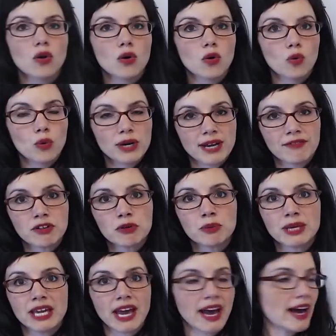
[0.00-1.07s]
Whenever
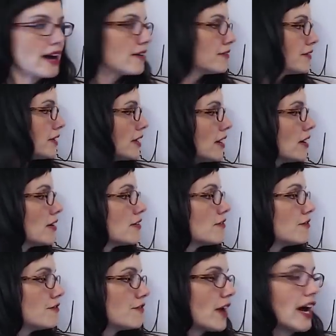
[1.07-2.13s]
we have
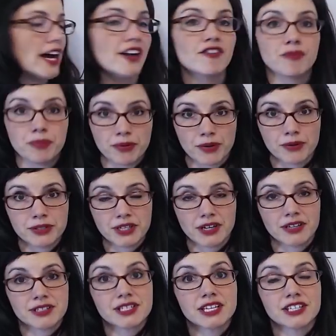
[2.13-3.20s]
5
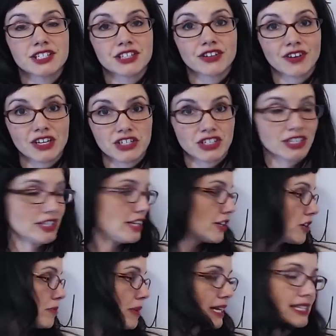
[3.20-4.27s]
protons integration in
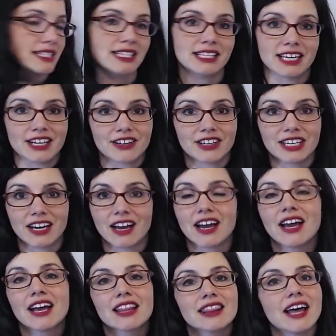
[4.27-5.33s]
our benzene area,
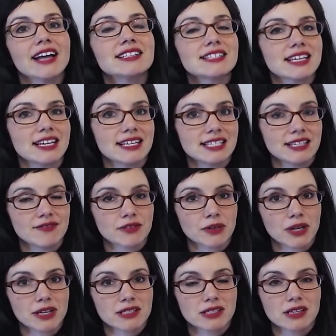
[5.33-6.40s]
that's easy for
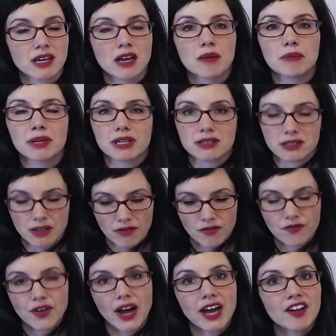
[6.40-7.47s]
us because
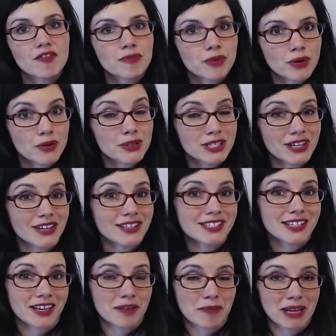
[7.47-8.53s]
5 protons
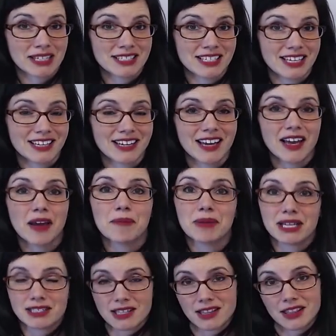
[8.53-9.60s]
on benzene
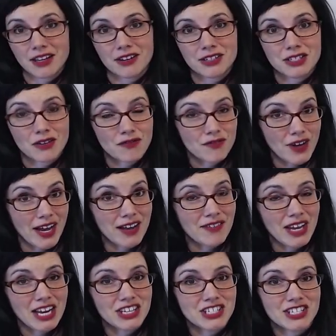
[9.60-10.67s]
means that there's 5
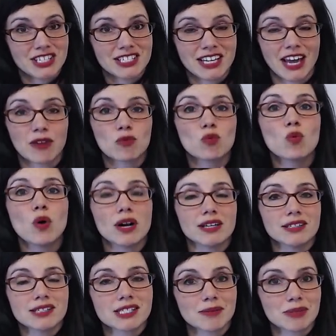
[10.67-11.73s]
H's and
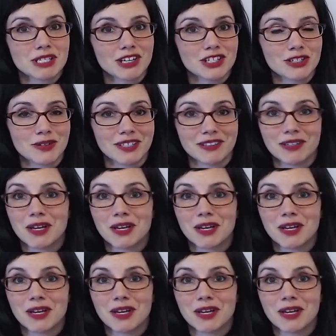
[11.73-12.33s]
1 substituent.